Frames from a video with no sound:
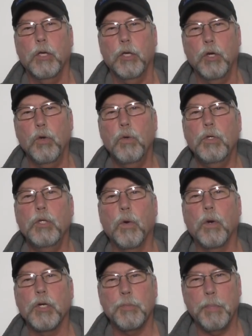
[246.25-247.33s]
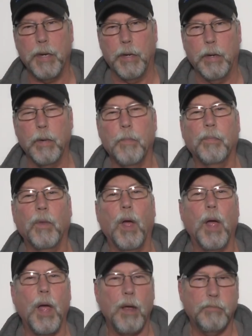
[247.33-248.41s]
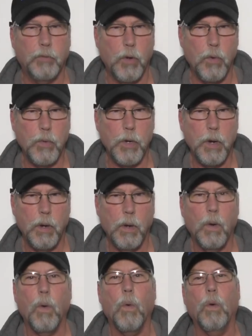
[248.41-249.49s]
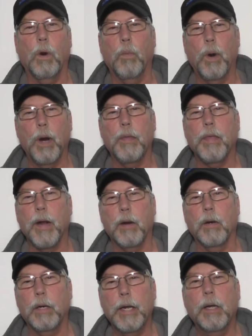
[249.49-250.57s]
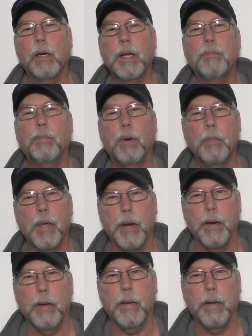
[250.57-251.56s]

use your spinner off-road or where they are legally permitted.